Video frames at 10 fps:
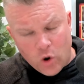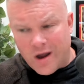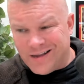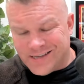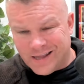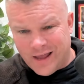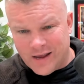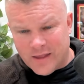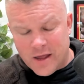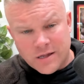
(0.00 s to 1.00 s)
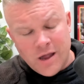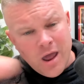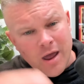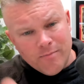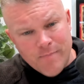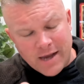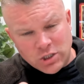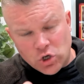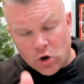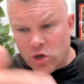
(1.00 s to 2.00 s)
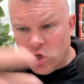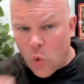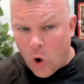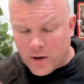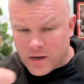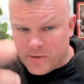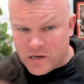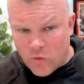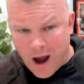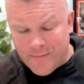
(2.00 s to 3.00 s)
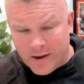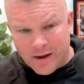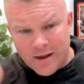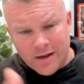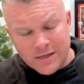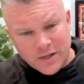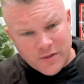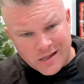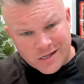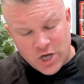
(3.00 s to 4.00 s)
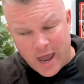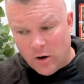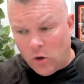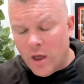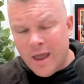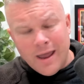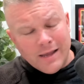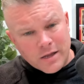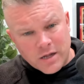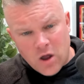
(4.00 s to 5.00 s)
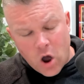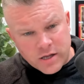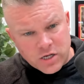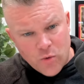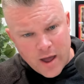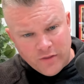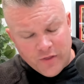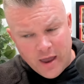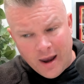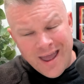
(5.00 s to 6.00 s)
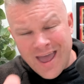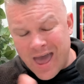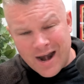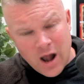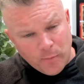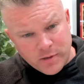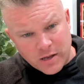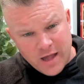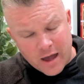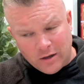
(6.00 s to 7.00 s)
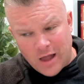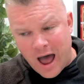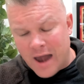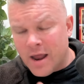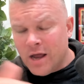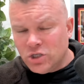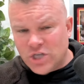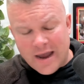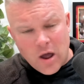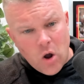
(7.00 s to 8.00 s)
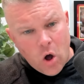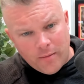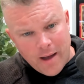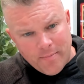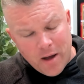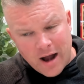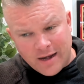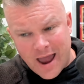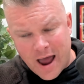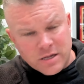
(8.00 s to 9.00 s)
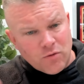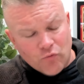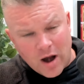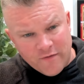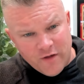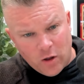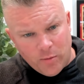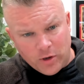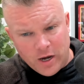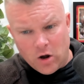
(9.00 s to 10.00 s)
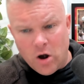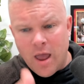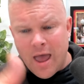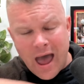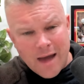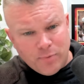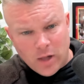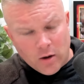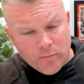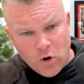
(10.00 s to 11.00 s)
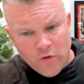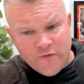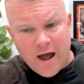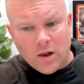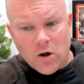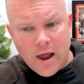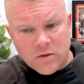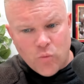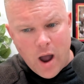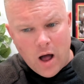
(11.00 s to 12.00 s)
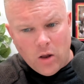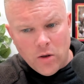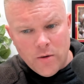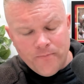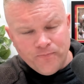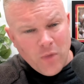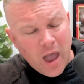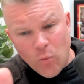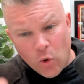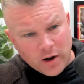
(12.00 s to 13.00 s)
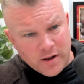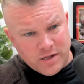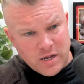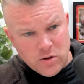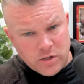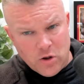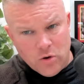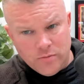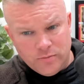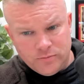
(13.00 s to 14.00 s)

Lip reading: content like this, make sure you are subscribing to this channel. It doesn't cost you anything, and it helps us out a lot. Check out all of my podcasts, right available here at Player Profiler as well, and we're going to see you soon.